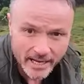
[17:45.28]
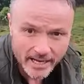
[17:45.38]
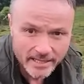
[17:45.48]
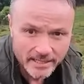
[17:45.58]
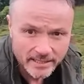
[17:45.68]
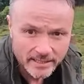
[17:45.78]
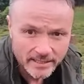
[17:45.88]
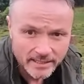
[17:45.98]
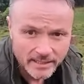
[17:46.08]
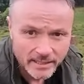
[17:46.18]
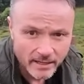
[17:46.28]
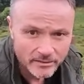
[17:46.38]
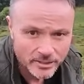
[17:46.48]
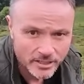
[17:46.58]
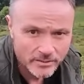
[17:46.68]
Lake. I'll
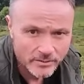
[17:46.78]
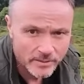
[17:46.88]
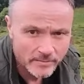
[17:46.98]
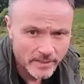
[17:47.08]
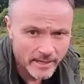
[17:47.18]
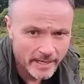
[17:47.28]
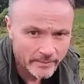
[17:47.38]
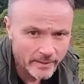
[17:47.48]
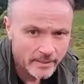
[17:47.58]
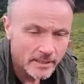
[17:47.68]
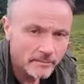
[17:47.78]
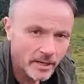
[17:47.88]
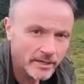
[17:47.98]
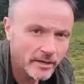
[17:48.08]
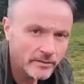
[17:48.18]
show you in a minute anyway, but
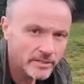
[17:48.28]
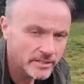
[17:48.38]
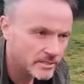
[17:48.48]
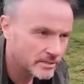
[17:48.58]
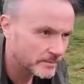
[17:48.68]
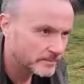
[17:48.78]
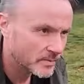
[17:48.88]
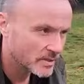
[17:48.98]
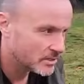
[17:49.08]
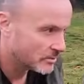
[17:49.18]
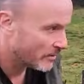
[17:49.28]
I know this is the